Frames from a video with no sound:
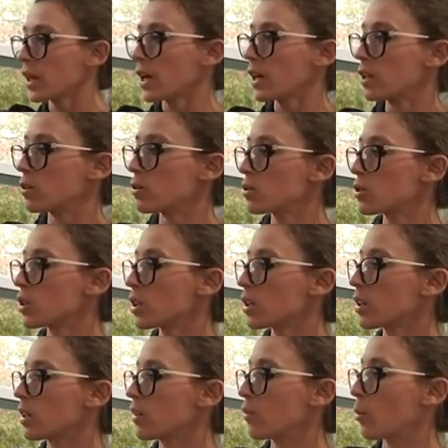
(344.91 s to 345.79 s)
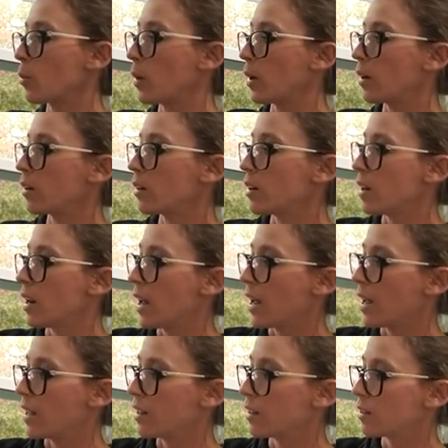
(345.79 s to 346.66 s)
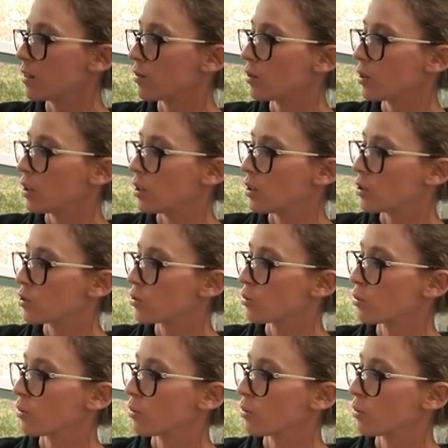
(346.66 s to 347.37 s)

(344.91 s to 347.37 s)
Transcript: I usually leave about an 1/8 of an inch